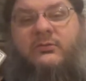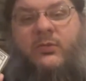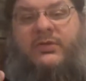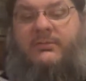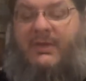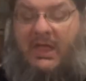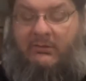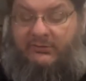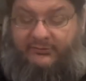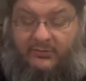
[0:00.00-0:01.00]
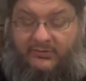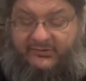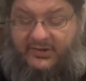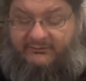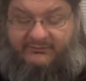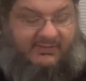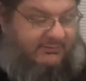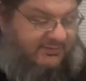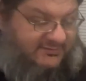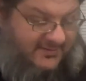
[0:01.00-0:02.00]
what the powers are and stuff if they
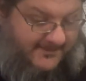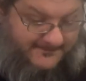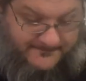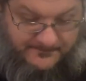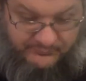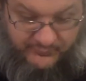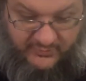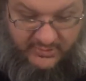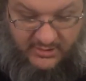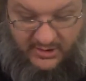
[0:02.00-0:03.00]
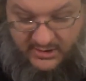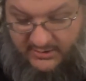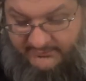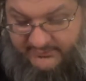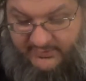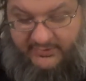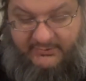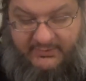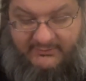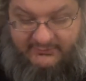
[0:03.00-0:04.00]
want to see it. The only
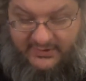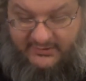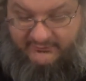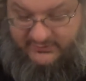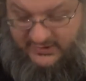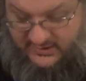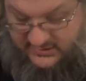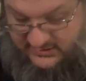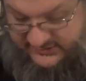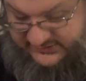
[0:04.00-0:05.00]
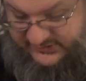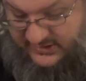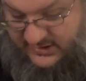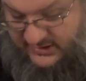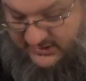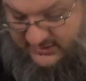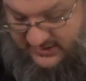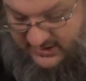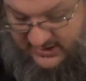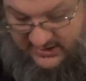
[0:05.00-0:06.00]
thing we have left is
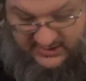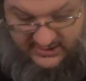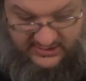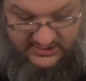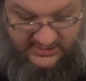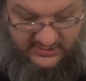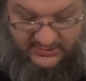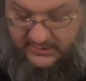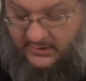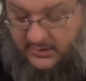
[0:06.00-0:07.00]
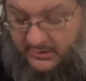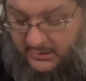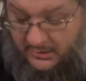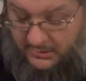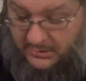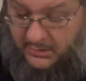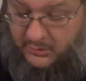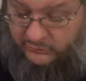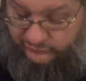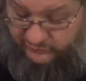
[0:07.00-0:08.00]
the
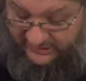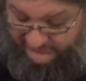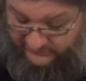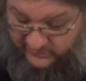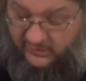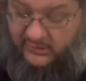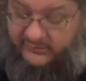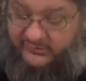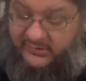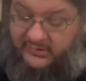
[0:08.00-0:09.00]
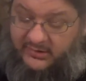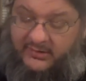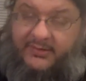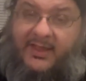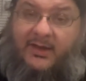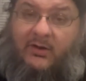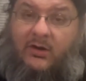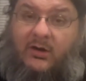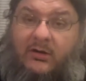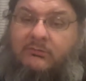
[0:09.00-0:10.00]
treasure cards that
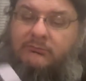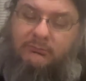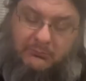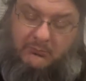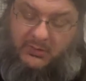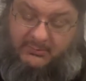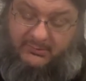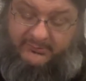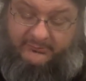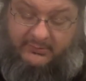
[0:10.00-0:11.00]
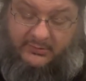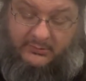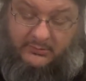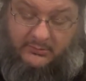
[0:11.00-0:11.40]
are, wait a minute, is this right?